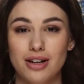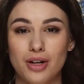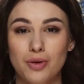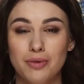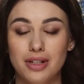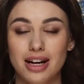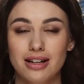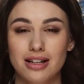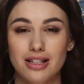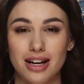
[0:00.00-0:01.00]
who will play
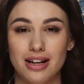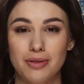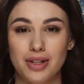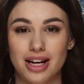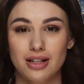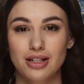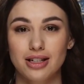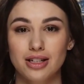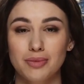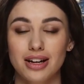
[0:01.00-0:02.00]
in the second round
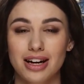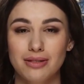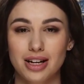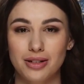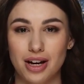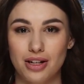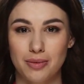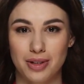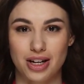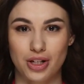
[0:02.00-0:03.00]
at the BNP Paribas